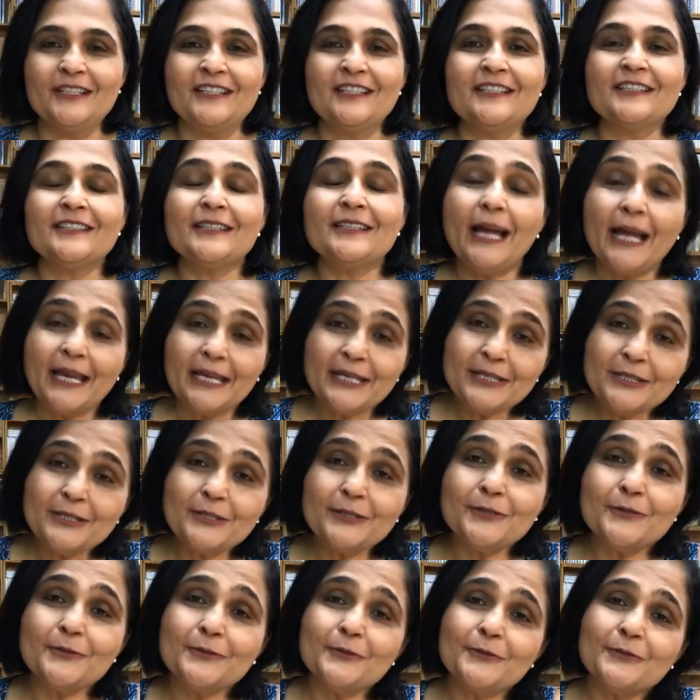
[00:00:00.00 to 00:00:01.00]
Thank
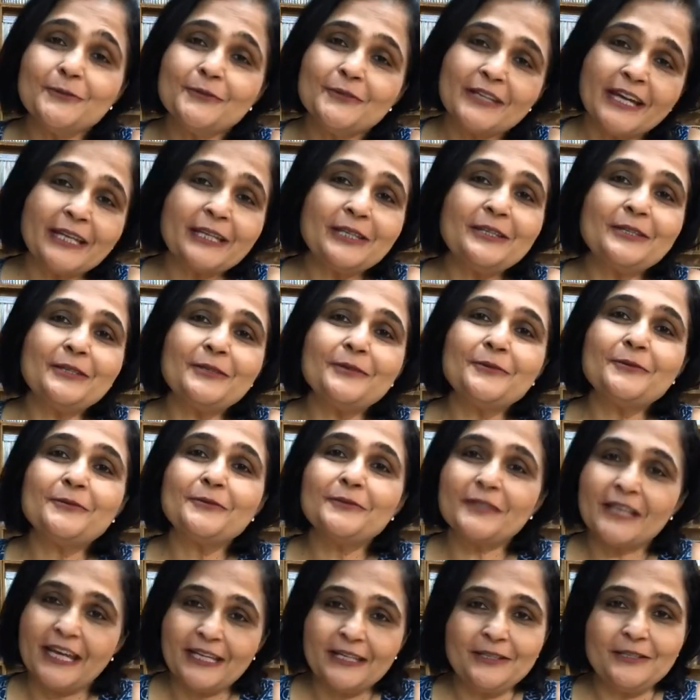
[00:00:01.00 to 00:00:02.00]
you, thank you,
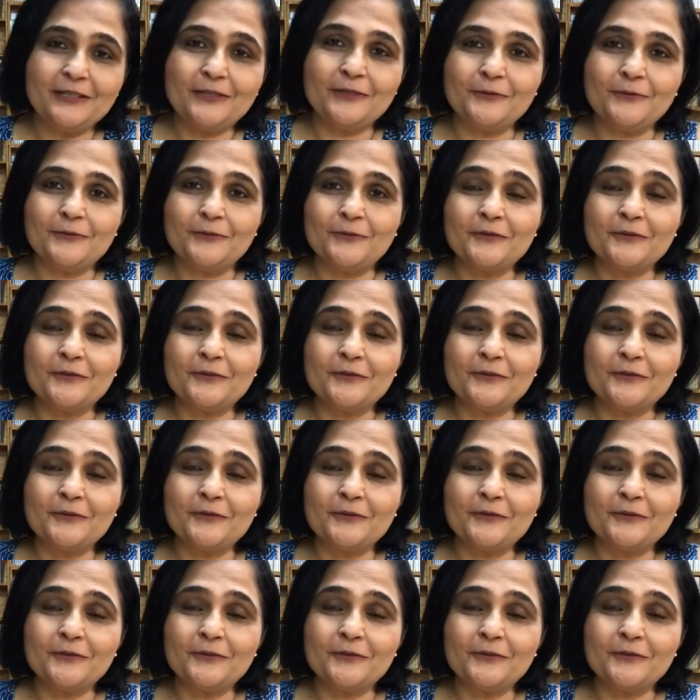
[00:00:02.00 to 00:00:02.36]
thank you.